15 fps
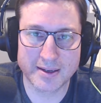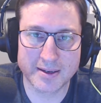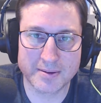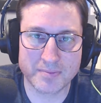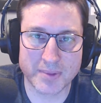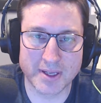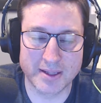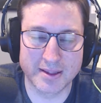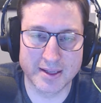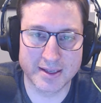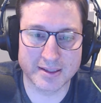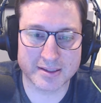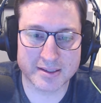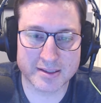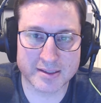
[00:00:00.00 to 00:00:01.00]
And
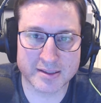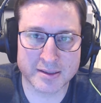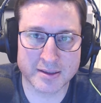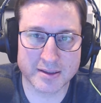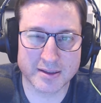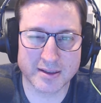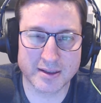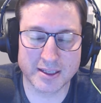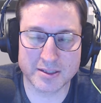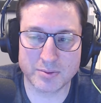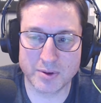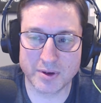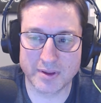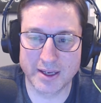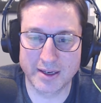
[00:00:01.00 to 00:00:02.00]
that's
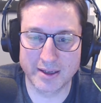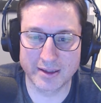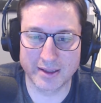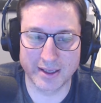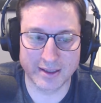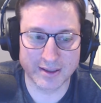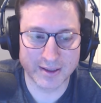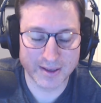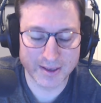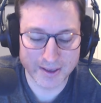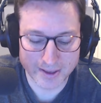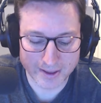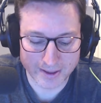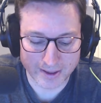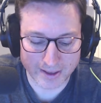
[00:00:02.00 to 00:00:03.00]
where like,
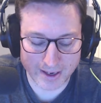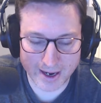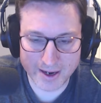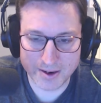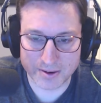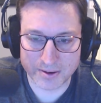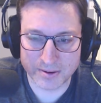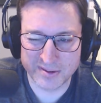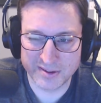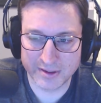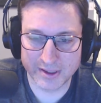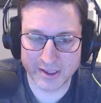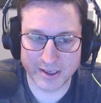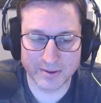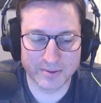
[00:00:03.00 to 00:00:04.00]
now,
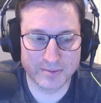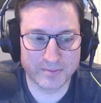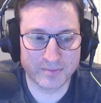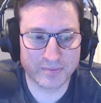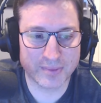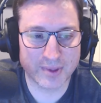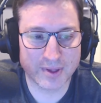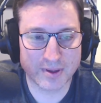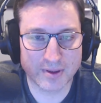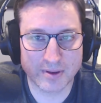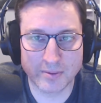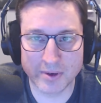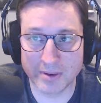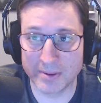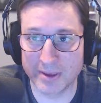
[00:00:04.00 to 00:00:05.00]
like,
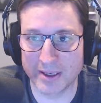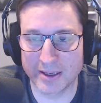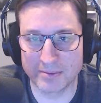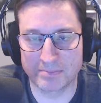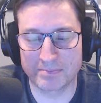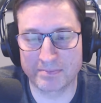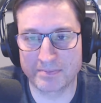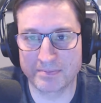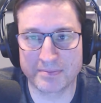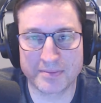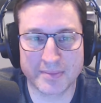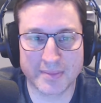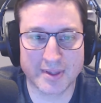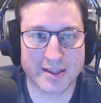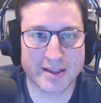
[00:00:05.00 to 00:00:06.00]
what am I going to,
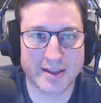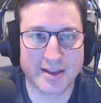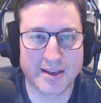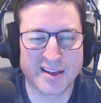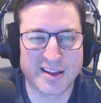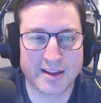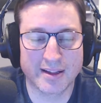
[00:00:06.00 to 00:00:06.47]
like,